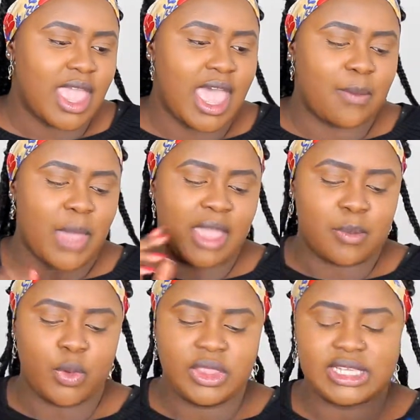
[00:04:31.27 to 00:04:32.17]
um, I
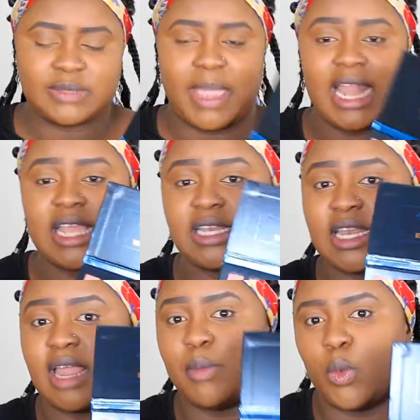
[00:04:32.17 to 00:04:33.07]
bought this
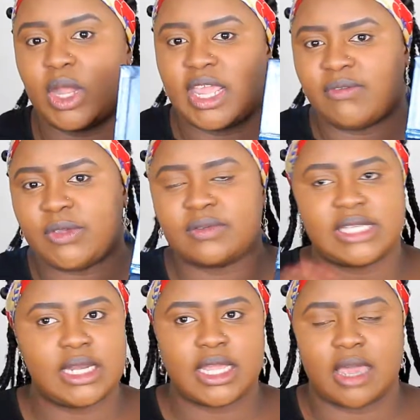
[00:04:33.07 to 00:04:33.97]
palette, number one, if you've
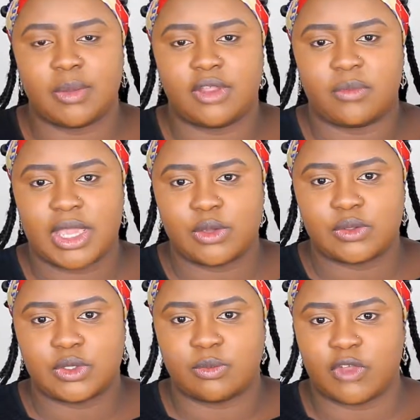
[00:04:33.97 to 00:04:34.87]
seen a couple of my
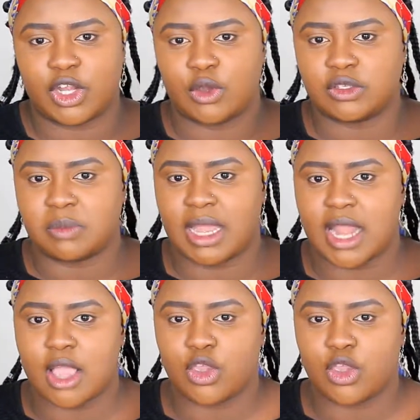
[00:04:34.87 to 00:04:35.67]
YouTube videos by now,